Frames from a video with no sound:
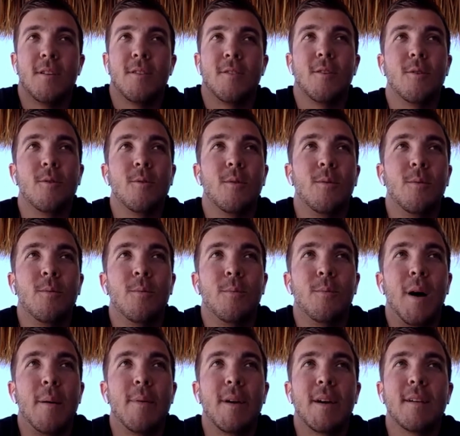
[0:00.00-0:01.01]
So
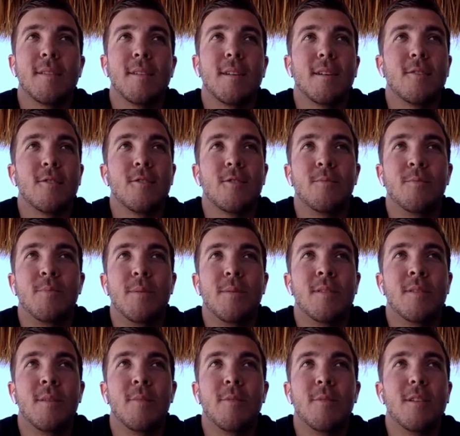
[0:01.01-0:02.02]
my biggest thing is just
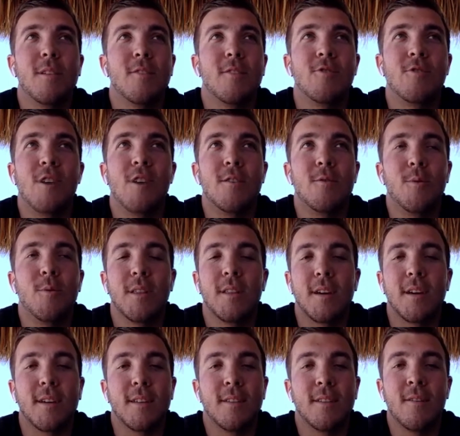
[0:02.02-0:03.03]
someone that's genuine.
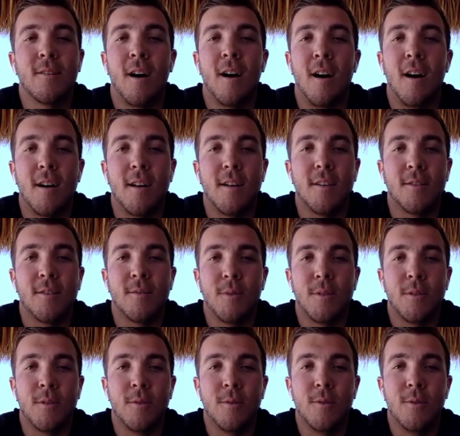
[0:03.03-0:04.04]
Like, they're honest
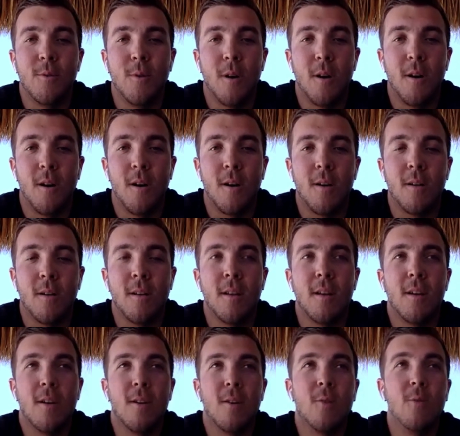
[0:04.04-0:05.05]
with who you are and
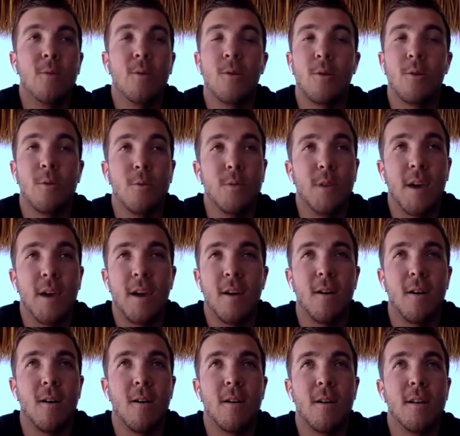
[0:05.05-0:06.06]
who they
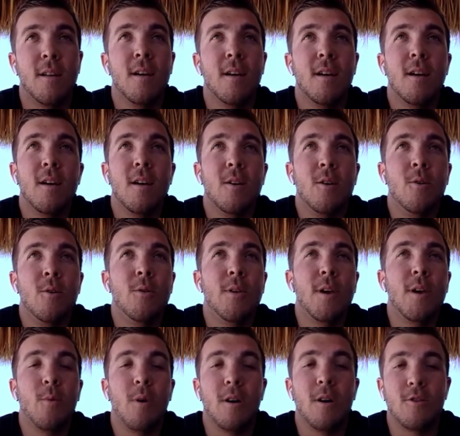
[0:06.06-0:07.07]
are and who
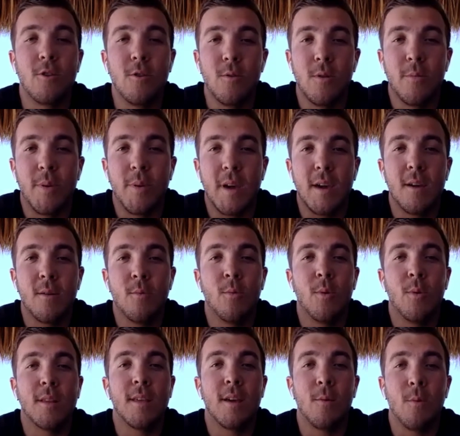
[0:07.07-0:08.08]
they want you to be and
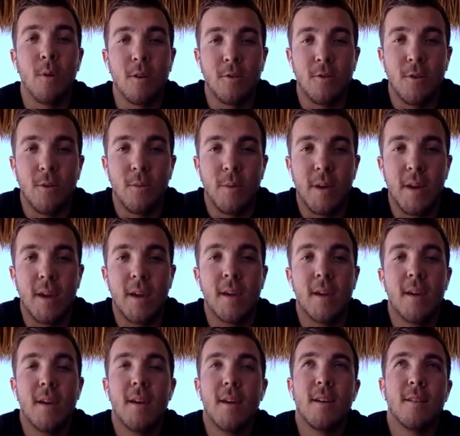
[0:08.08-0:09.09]
what they want you to be.
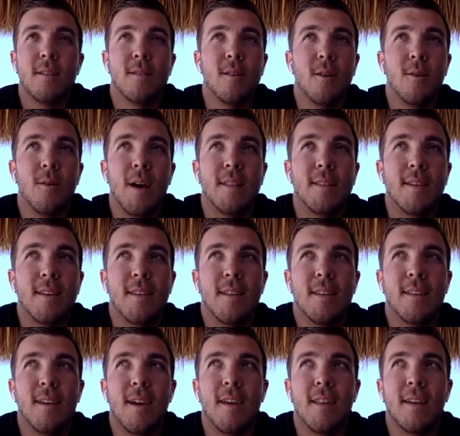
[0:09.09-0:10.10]
So at the end
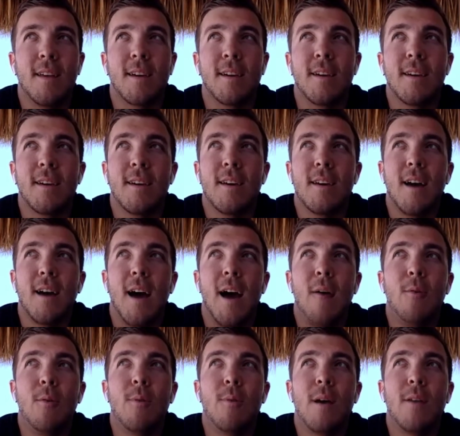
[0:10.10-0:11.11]
of the day, like,
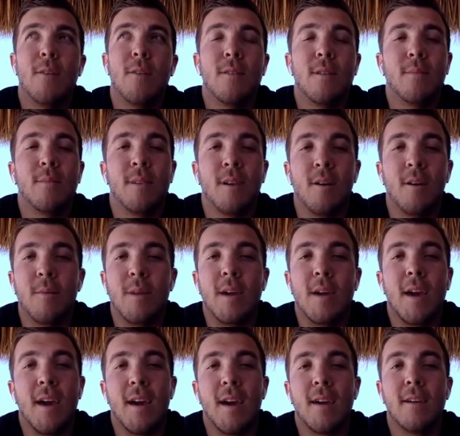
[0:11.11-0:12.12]
I would rather them tell
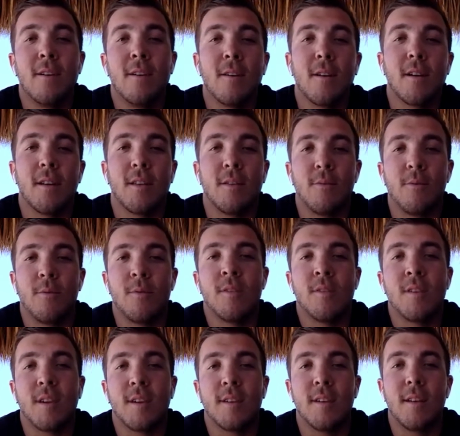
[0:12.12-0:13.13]
me, hey, you're going to throw
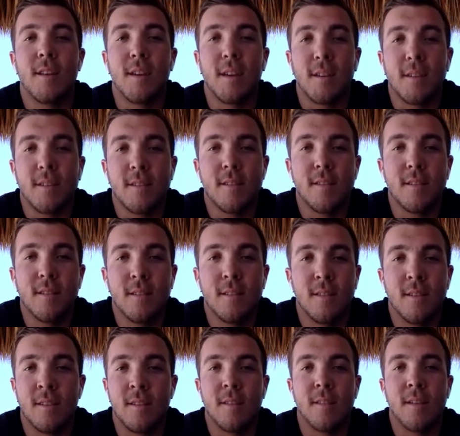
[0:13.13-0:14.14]
six innings
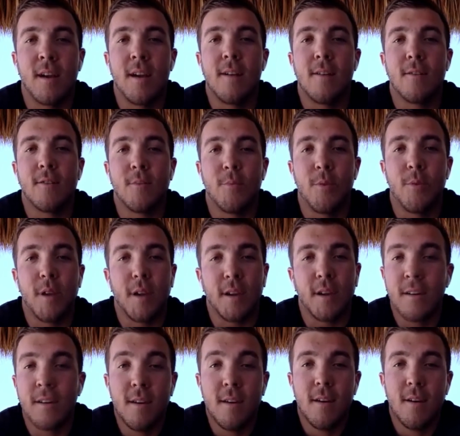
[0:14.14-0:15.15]
this entire spring,
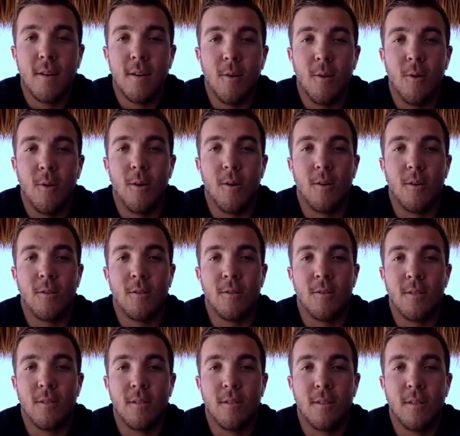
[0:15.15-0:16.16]
or
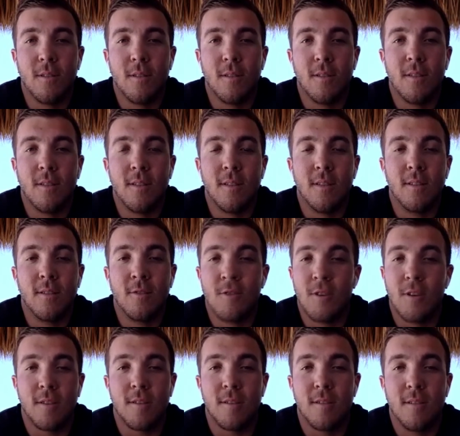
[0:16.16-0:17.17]

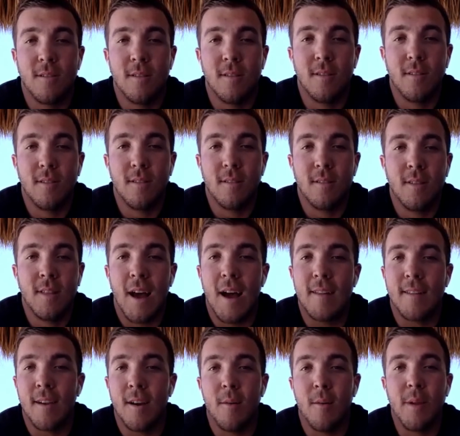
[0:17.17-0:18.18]
just
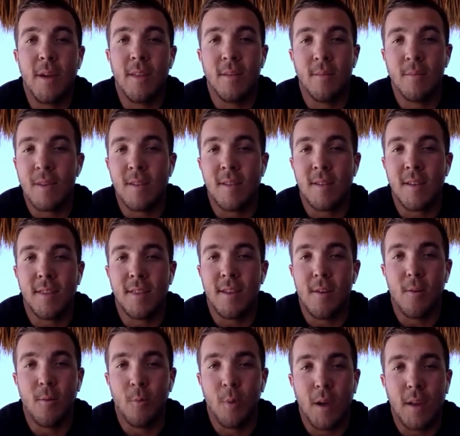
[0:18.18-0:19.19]
not tell me and then me sit
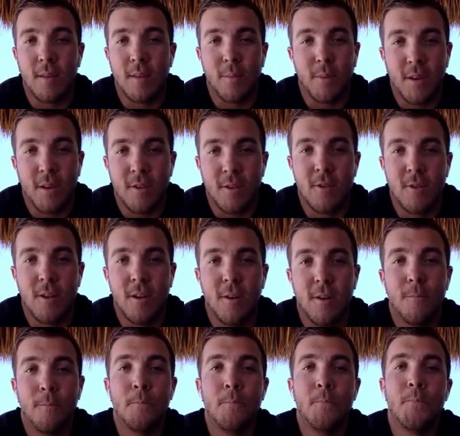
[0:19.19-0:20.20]
there and wait to pitch, you
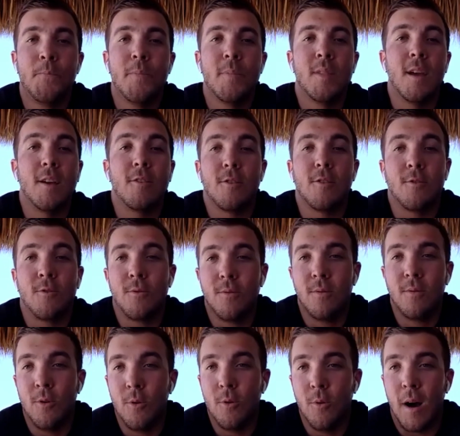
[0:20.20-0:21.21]
know? That's just
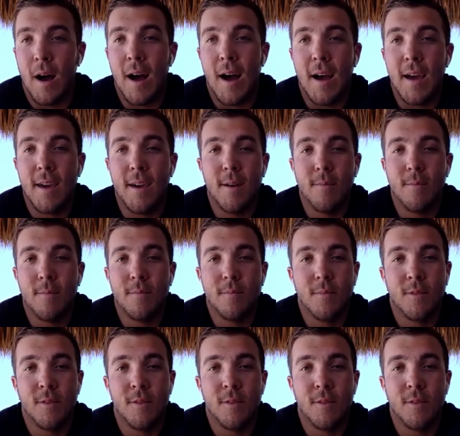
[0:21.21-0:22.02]
who I am.